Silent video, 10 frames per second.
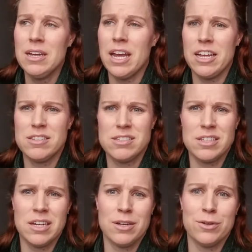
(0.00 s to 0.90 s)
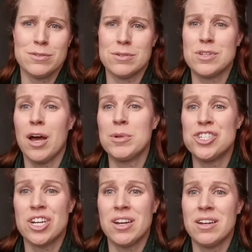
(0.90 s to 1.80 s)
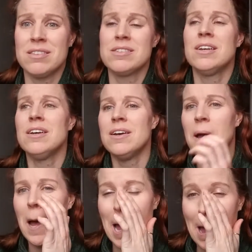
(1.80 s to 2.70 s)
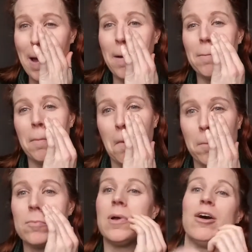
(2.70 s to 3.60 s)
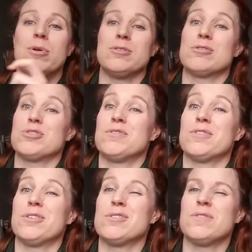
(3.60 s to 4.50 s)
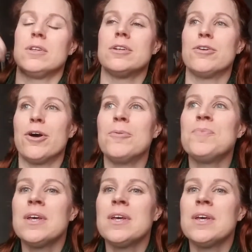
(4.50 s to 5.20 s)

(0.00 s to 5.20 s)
ACLs or Tommy Johns, elbow surgery for those of you that don't know.